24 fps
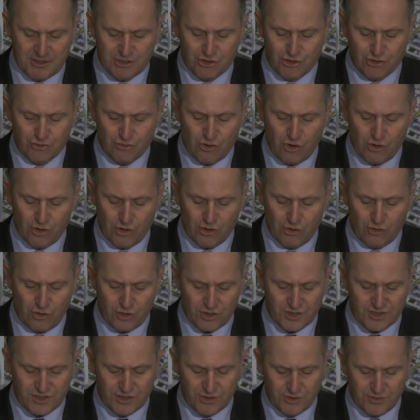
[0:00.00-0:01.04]
strong
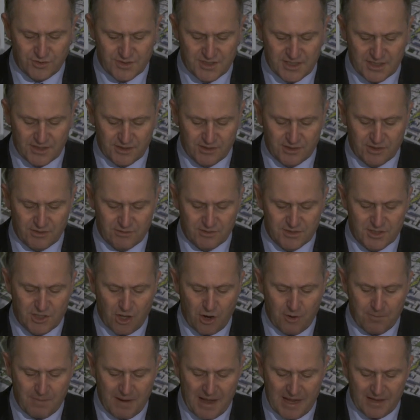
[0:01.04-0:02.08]
across New Zealand, there is
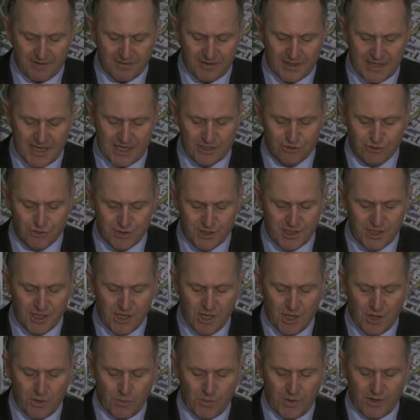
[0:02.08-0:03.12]
no part of the country
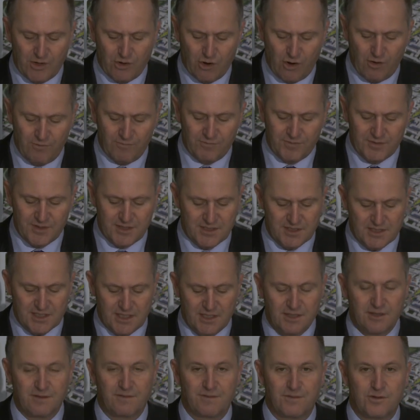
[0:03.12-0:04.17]
where confidence
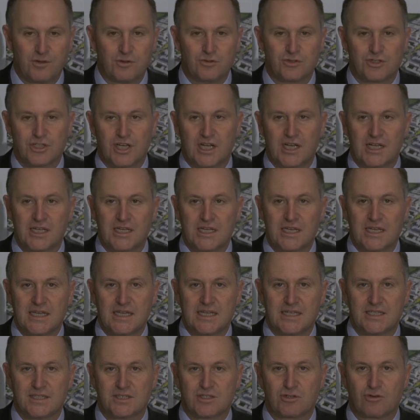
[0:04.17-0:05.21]
in the future
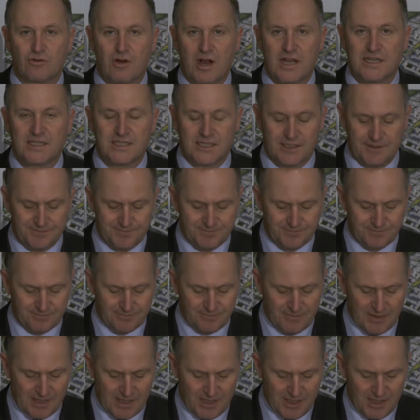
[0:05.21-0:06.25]
is greater.
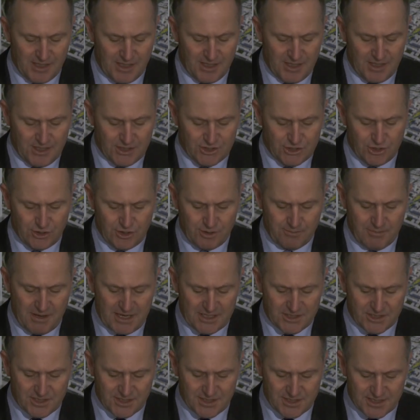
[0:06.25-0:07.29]
Turning
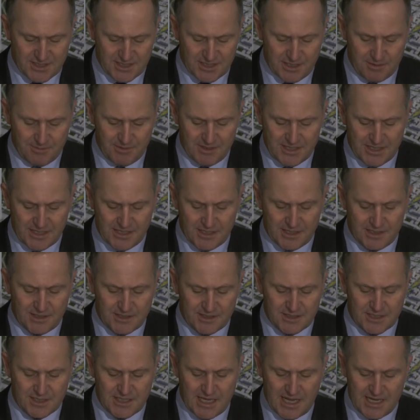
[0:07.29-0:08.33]
back to the CBD,
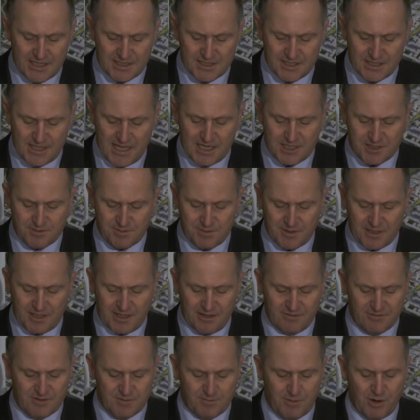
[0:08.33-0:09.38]
today's announcement
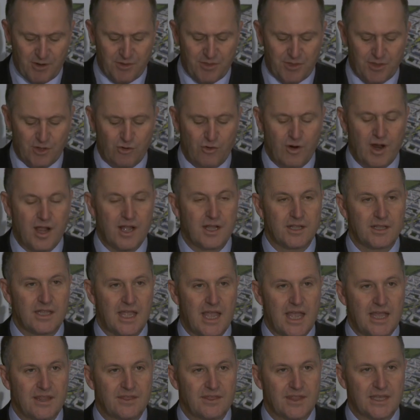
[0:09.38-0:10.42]
gives both the Crown
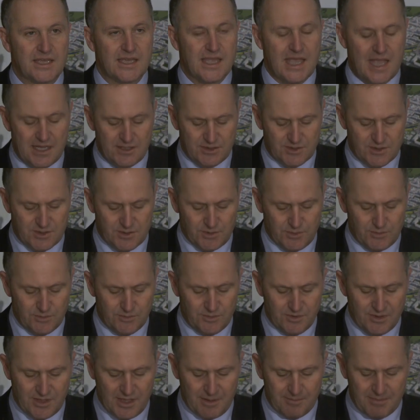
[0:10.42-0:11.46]
and the
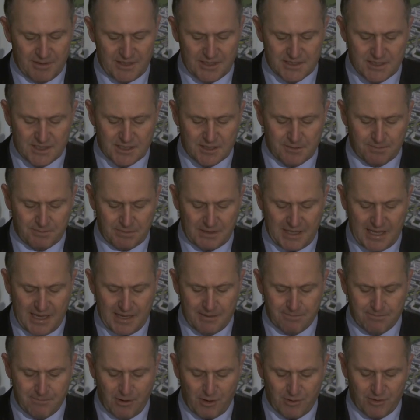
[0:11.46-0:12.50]
Council the ability to
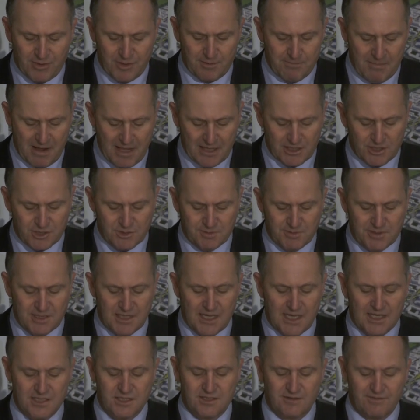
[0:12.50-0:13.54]
plan both the management
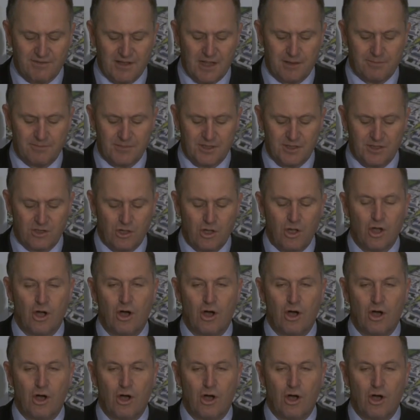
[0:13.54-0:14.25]
and development